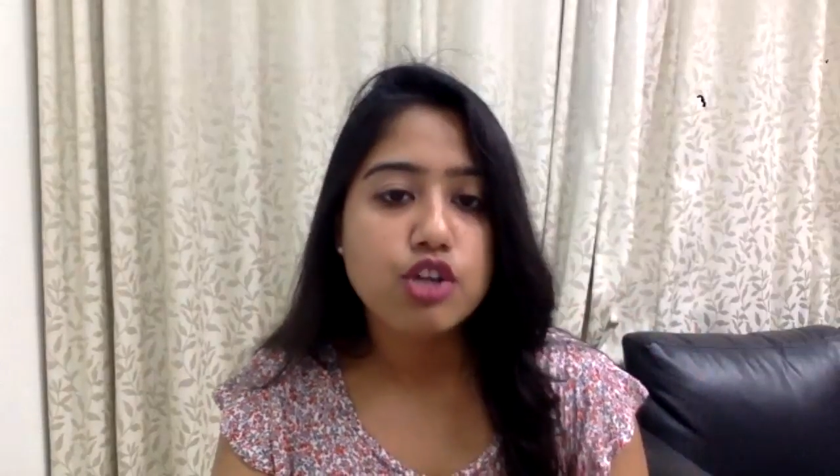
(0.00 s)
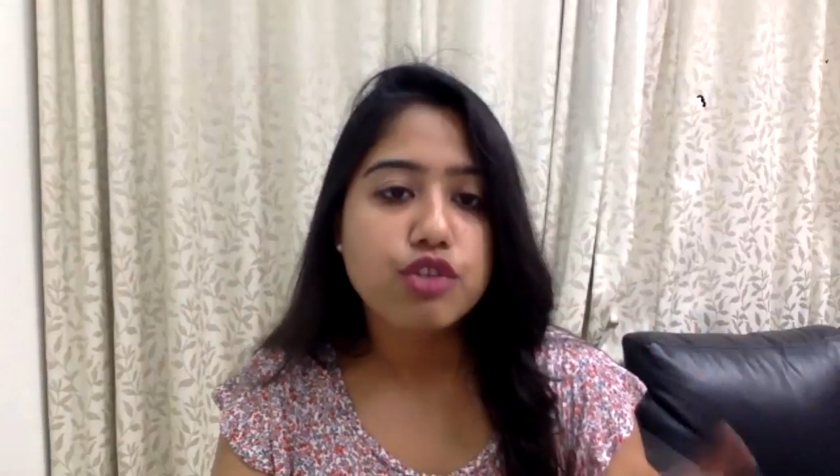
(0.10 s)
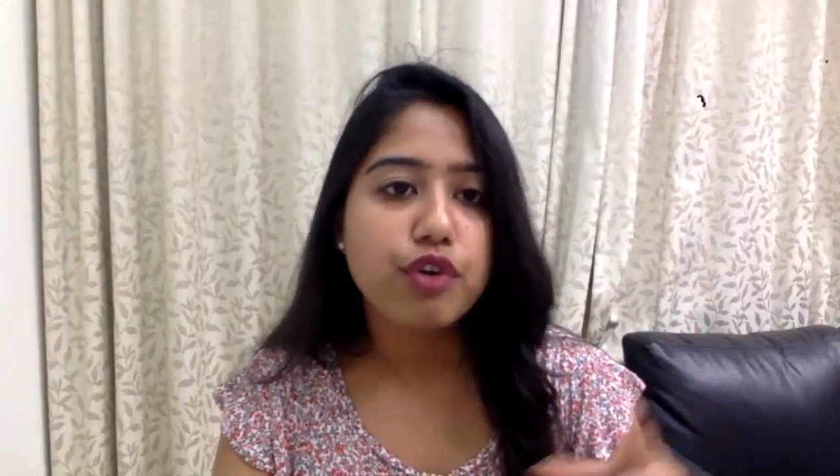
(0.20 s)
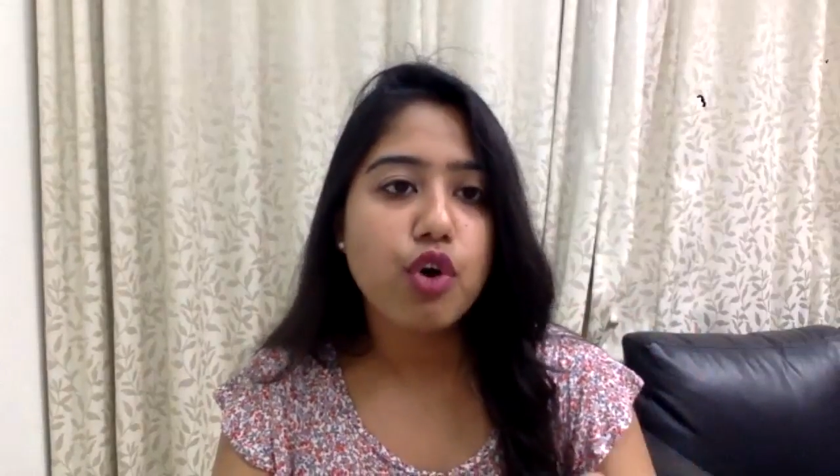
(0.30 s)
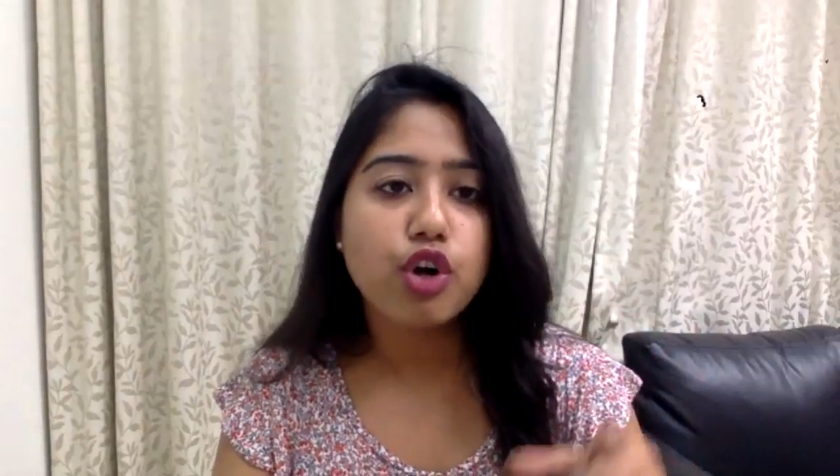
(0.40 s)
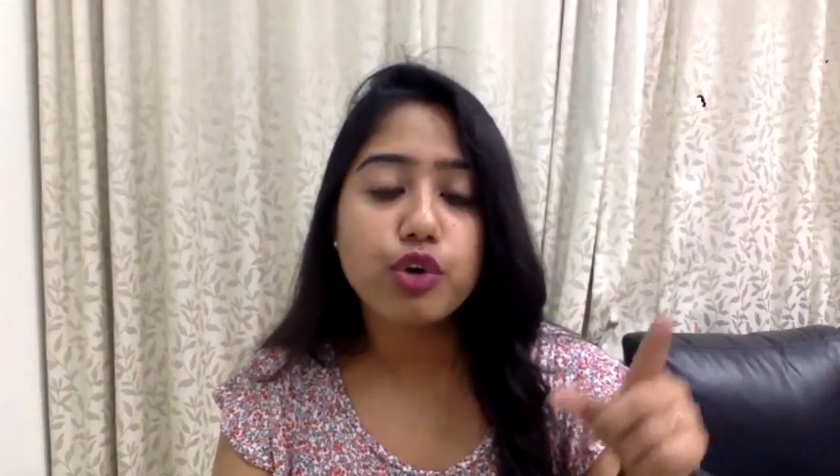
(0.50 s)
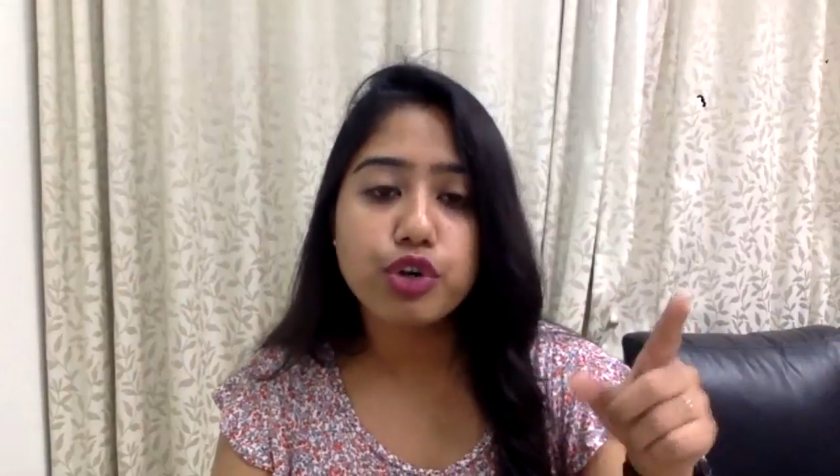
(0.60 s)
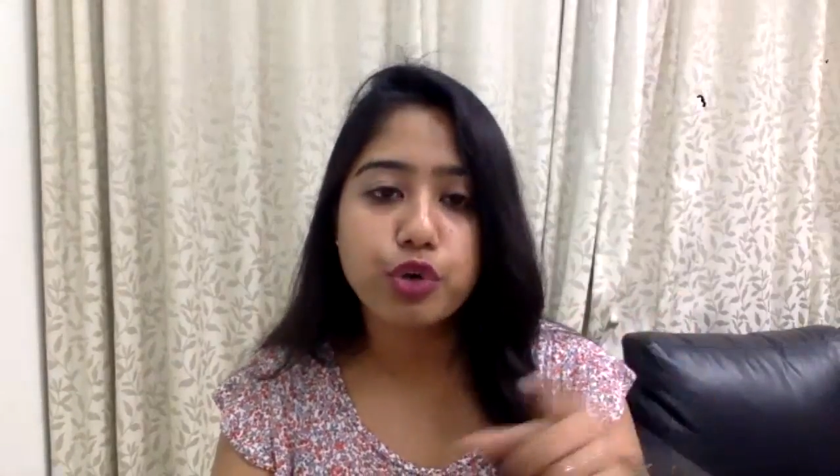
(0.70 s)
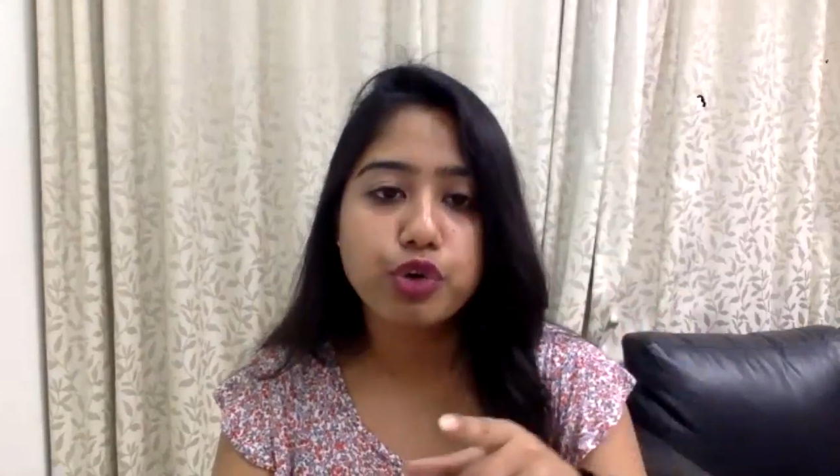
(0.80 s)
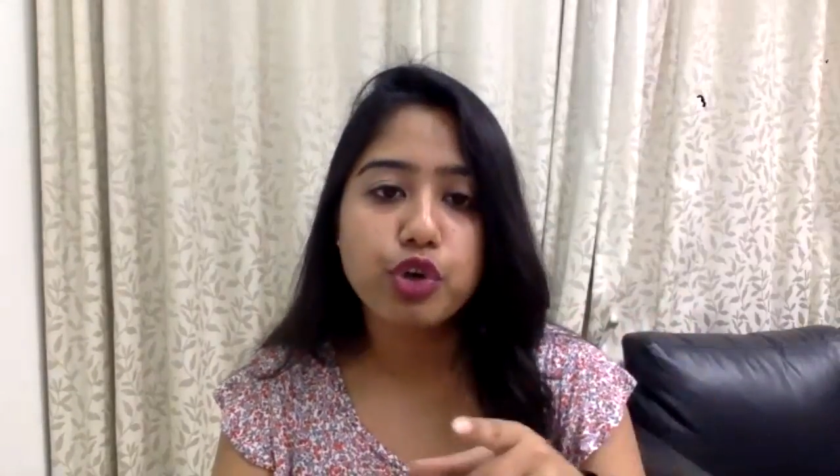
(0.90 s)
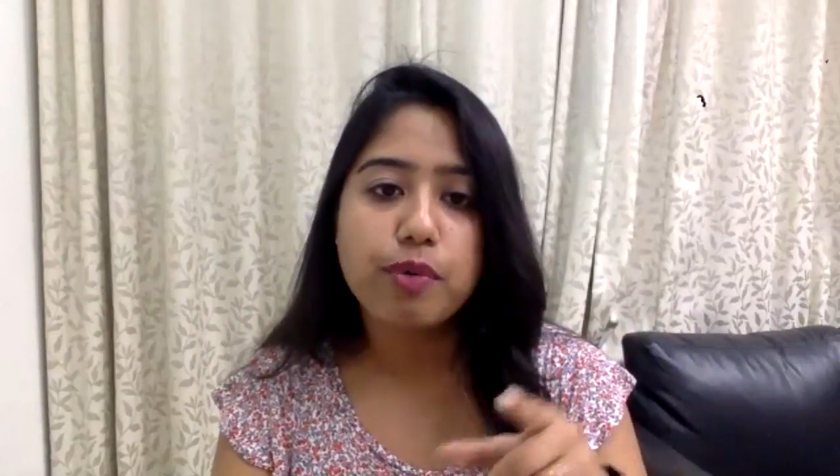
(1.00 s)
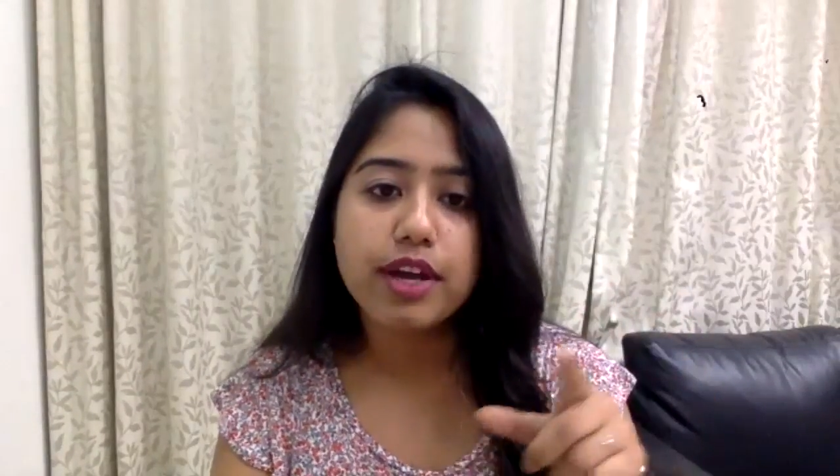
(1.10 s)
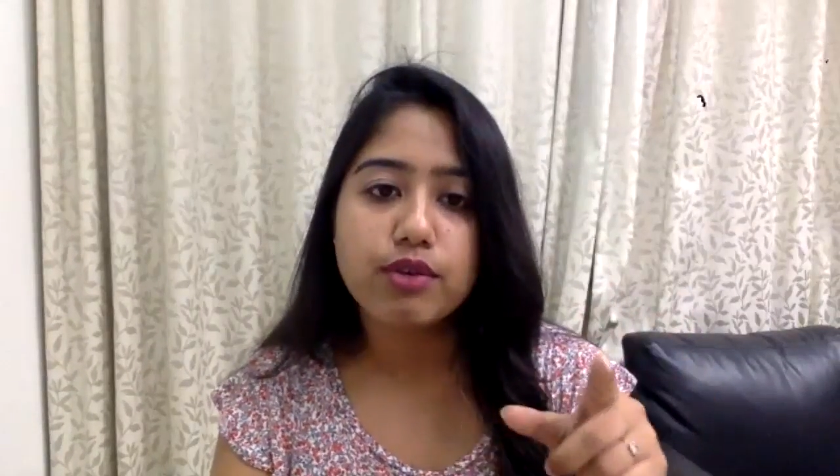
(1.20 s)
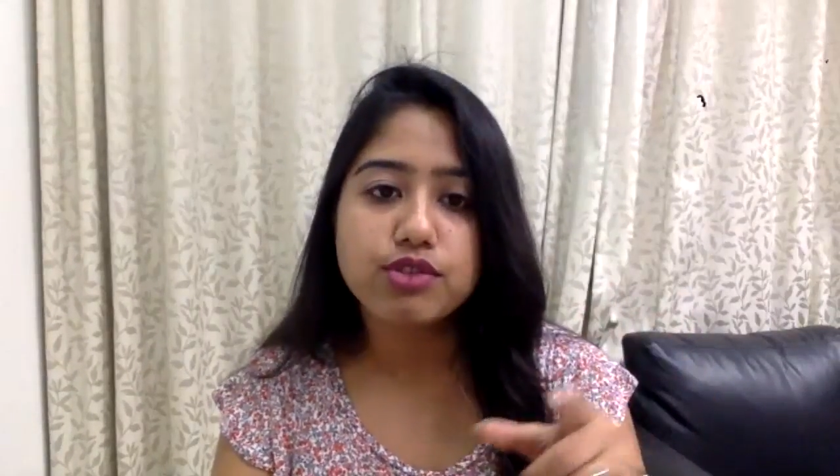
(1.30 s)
So if you go to YouTube and